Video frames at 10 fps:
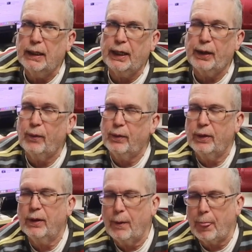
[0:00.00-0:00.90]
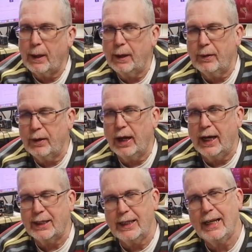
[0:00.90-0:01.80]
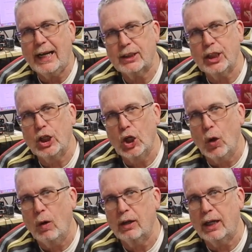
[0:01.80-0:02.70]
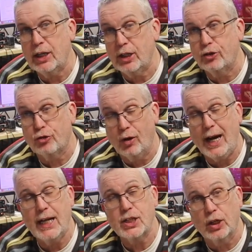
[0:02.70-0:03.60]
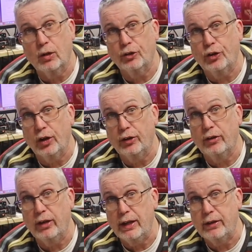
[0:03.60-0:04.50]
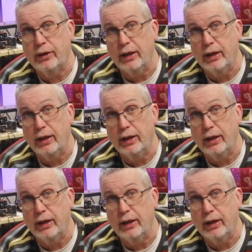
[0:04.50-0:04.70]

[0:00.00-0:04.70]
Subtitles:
Now, I didn't actually go on, I did try to go onto the